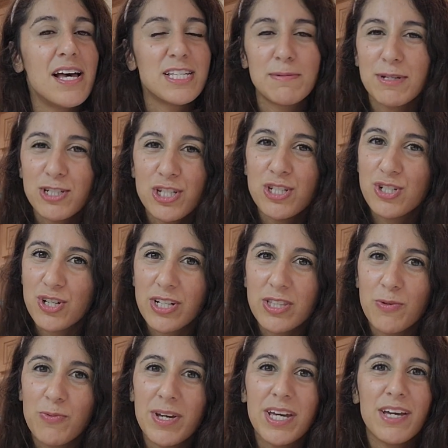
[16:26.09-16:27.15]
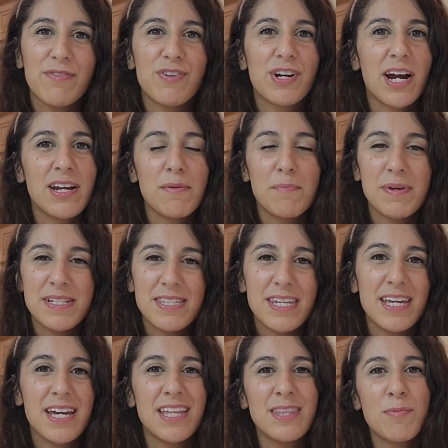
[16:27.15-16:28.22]
especially during the week if you're kind of
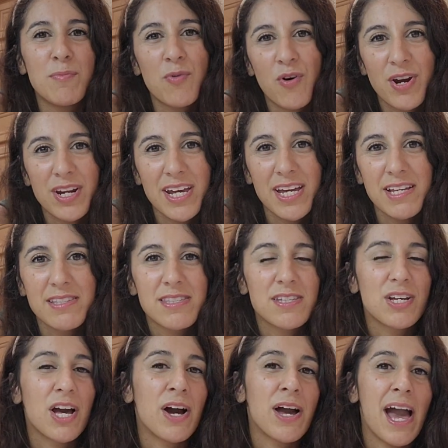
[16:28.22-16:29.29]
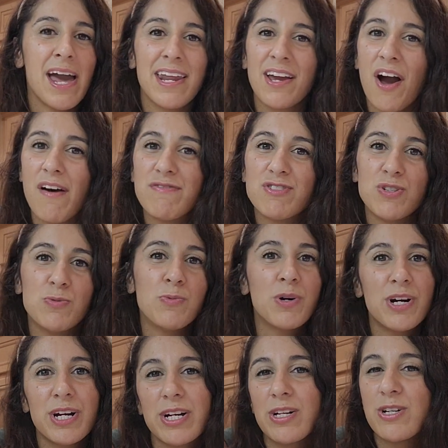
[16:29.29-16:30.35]
busy in the mornings, heading off to
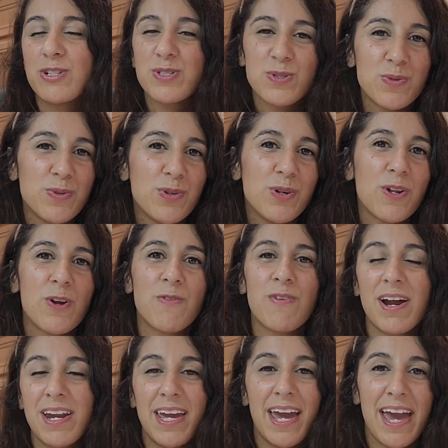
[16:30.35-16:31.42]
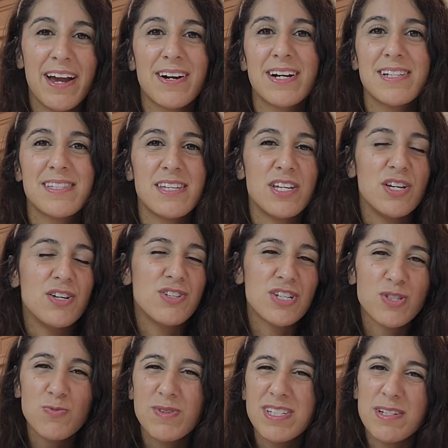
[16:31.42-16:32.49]
work or school or running errands, and you
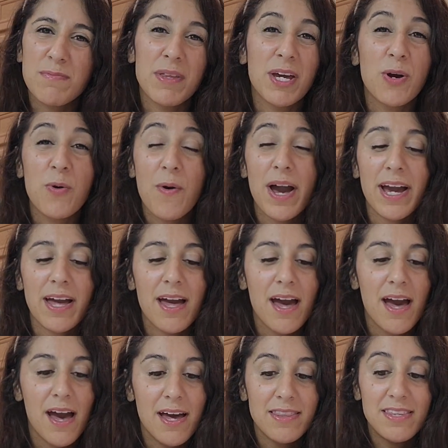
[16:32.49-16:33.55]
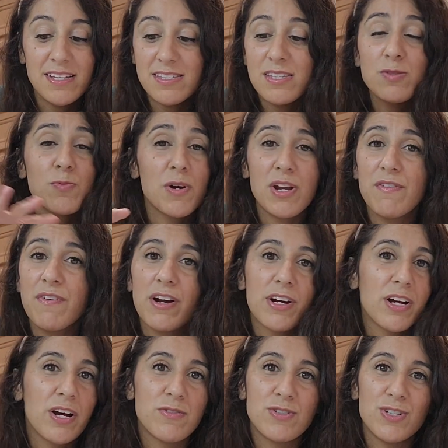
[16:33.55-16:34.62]
just want something quick. This is one of our
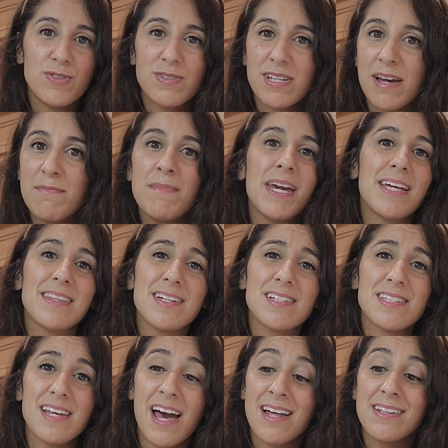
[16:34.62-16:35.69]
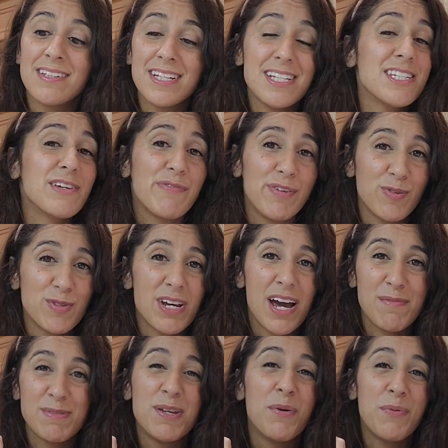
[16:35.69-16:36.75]
go-tos. I make this at least a few
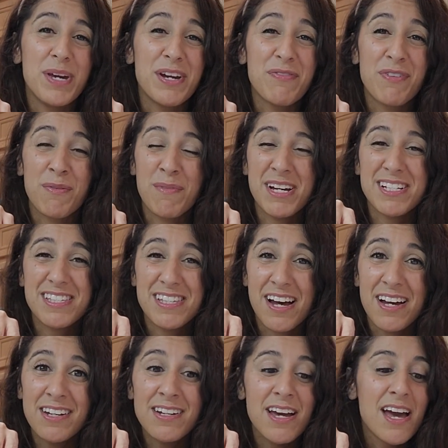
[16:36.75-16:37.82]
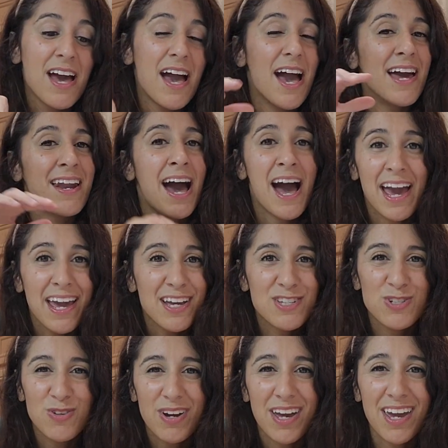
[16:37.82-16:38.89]
times a week for my son, and I
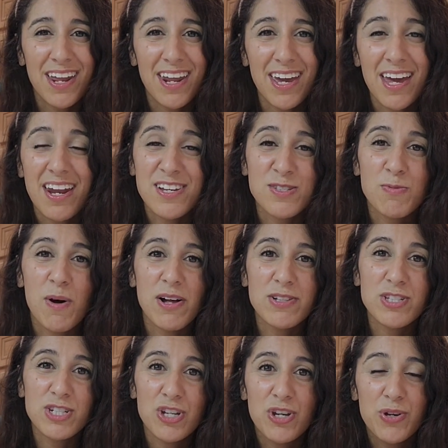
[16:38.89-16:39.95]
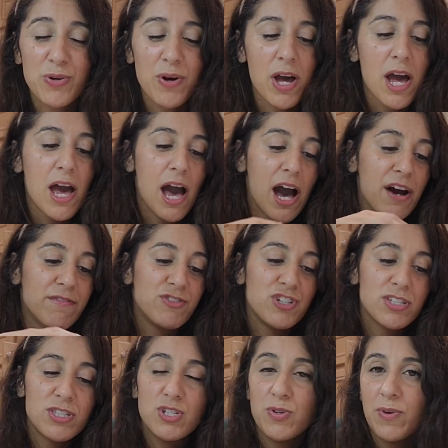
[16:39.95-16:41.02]
enjoy eating it as well too, of
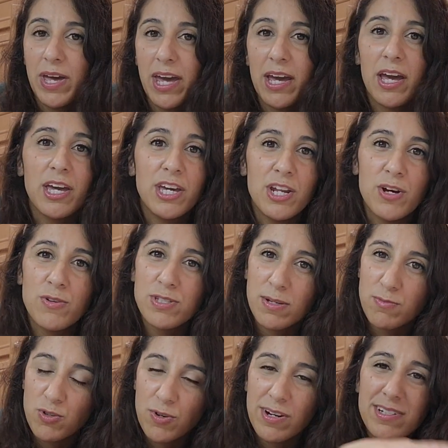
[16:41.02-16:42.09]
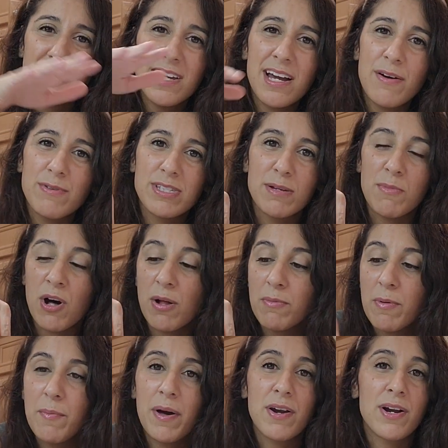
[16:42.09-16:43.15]
just doing, some tortilla with some
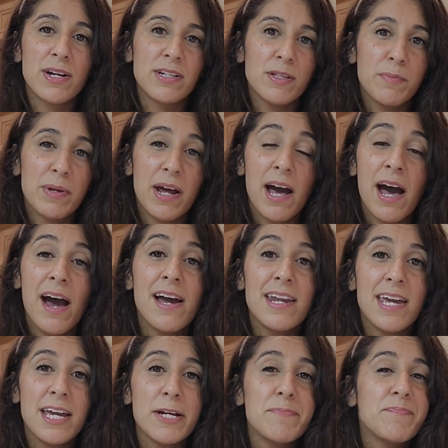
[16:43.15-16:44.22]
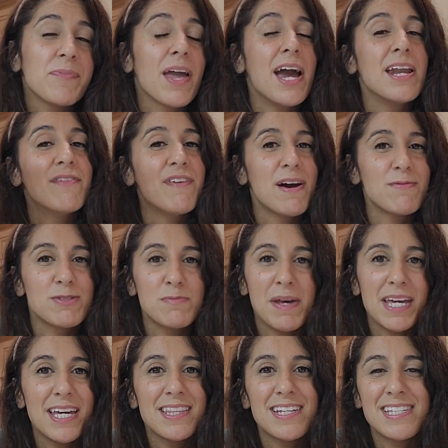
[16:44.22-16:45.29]
almond butter and a little bit of honey. And if I was
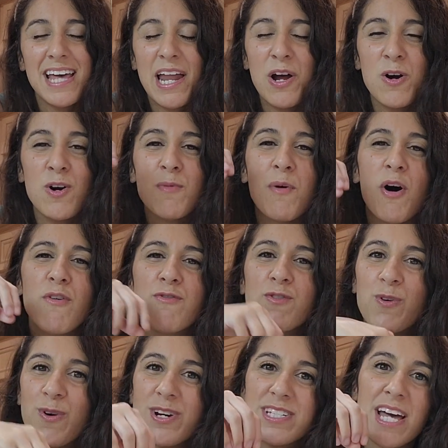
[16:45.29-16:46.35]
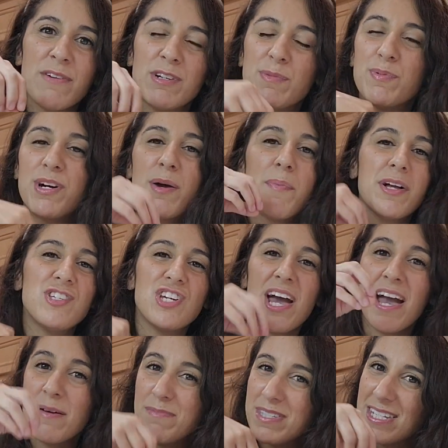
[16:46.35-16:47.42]
making this at home, of course, I would put a bunch of
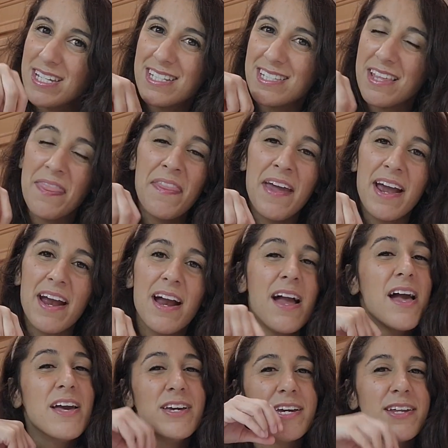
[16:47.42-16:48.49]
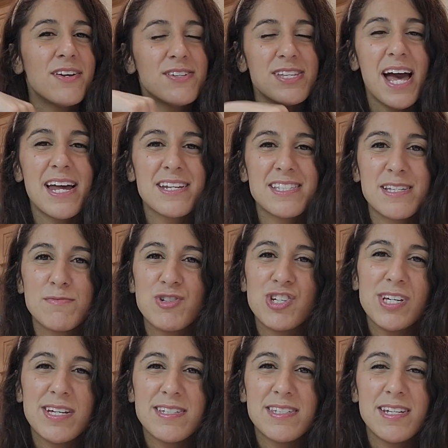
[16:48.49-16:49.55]
hemp seeds in there. You can also add in some
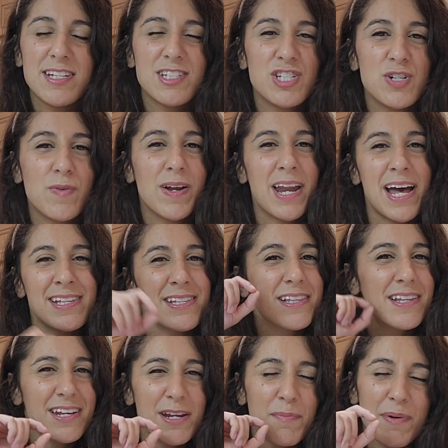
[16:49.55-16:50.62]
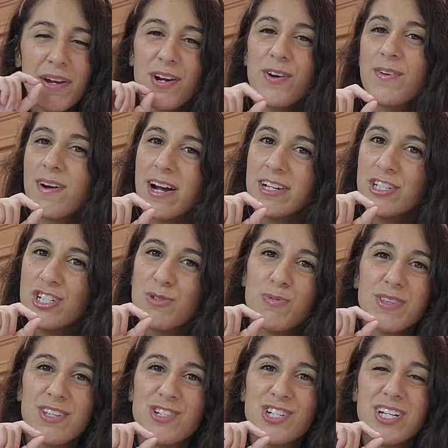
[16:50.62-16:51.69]
chia seeds too. It has a little bit of crunch
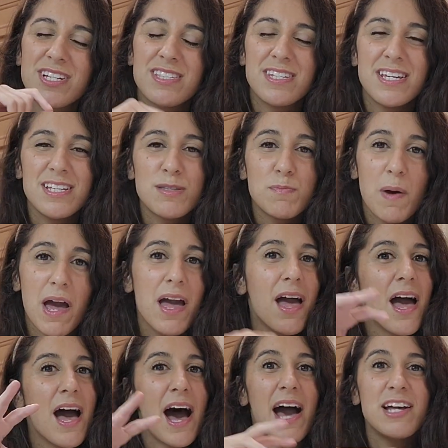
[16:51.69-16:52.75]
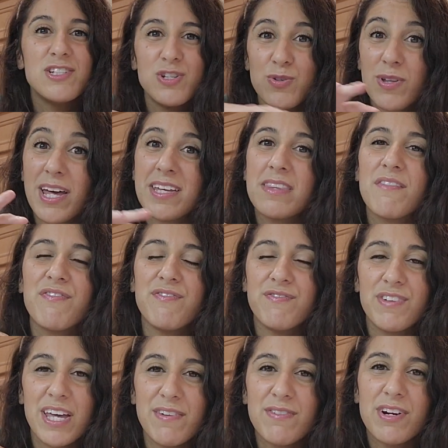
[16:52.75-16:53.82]
with the chia seeds, but I do like the
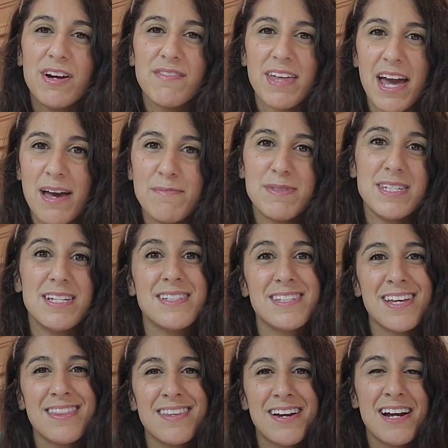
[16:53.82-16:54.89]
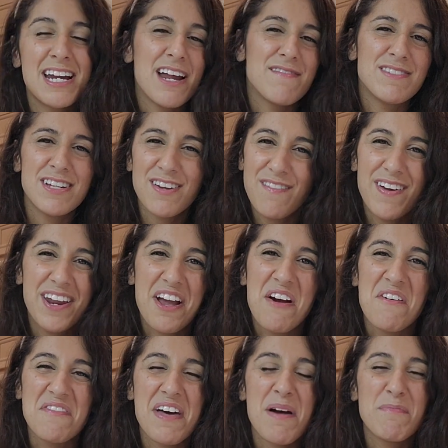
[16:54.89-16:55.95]
flavor of the hemp seeds in there. And I've done a video
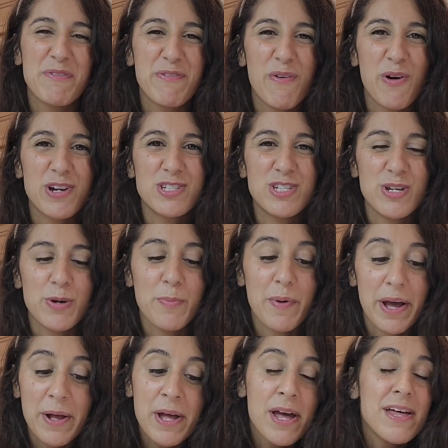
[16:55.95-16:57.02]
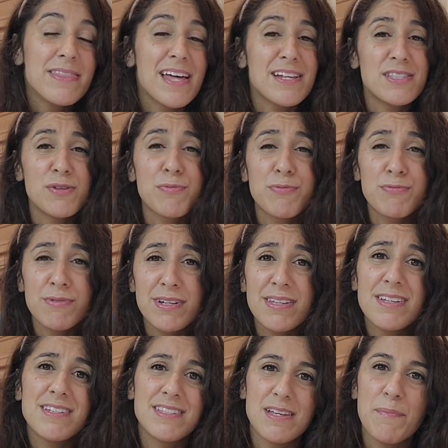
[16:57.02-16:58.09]
on that before too, but that's a
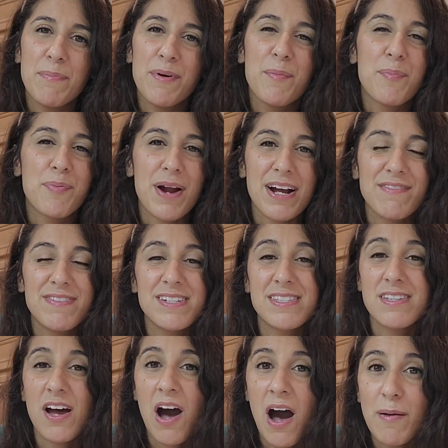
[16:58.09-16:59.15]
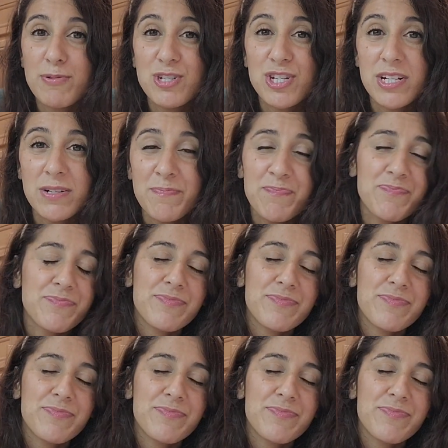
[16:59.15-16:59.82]
really simple breakfast option